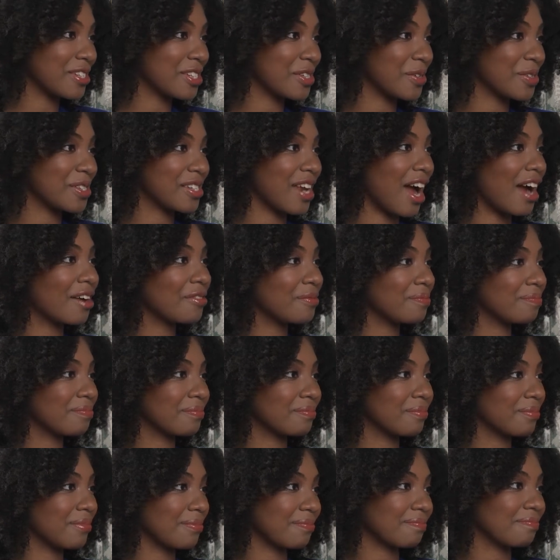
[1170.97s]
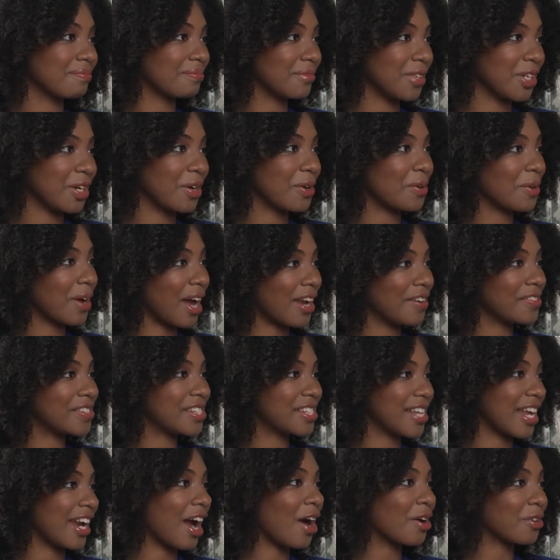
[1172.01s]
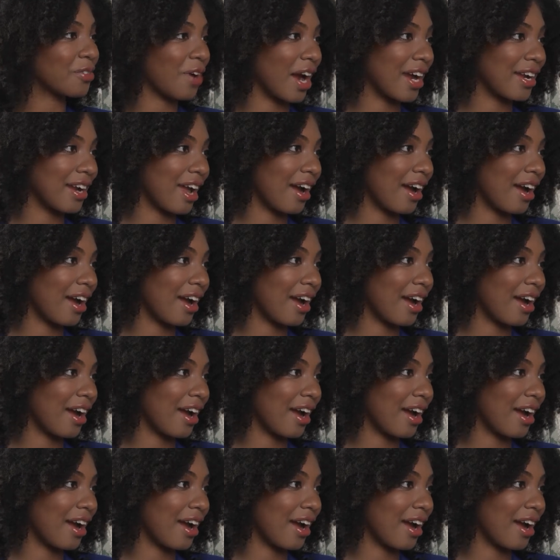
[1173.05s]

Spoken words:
So it's not, kind of set out right